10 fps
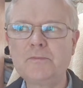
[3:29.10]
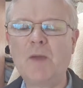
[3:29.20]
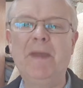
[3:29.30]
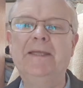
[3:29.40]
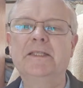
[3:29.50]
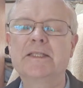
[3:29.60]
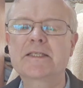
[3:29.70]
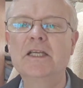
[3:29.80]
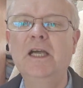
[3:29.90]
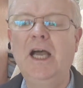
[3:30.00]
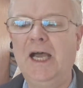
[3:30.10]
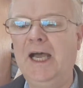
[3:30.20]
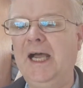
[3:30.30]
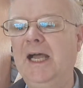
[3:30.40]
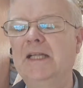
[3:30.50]
maintenance,
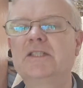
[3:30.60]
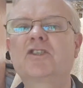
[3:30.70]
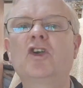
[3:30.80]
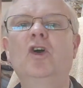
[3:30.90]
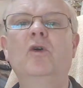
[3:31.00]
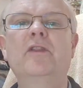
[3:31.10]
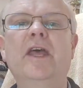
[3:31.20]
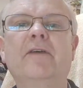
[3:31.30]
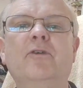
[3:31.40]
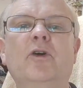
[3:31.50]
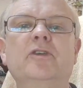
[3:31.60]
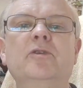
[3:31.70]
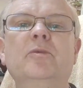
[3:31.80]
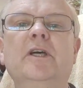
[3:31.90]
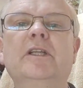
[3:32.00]
and so therefore
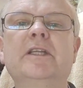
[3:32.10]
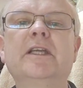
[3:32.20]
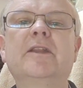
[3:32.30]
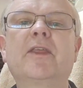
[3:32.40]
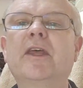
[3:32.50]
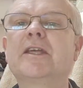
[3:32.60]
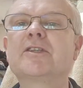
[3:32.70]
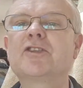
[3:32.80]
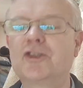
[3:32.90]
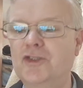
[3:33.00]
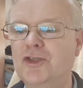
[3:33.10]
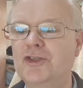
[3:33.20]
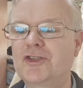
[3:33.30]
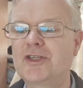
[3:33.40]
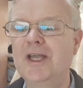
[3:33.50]
you will need things such
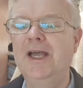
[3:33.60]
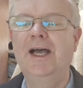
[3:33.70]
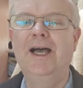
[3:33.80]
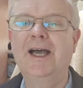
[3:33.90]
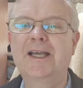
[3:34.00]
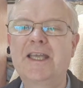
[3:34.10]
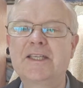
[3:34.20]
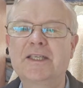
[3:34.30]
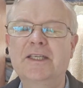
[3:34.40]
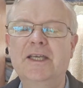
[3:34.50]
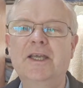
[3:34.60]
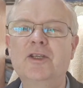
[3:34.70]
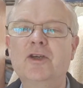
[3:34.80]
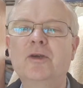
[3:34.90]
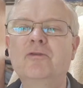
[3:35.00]
as getting
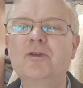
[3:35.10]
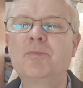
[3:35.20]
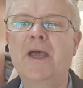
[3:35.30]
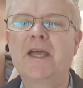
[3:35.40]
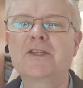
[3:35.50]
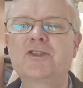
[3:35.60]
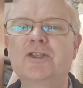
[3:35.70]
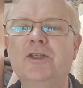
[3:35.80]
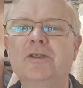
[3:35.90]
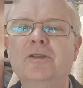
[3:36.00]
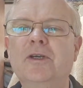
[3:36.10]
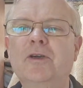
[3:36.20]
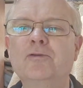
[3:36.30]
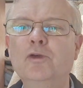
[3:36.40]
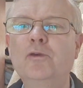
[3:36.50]
your repairs to
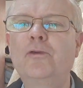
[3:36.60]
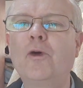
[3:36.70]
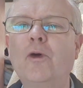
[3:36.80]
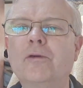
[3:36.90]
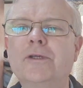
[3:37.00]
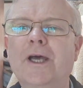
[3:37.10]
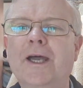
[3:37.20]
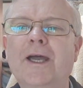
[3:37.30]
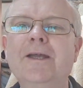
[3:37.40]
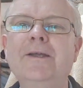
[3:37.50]
your roof, or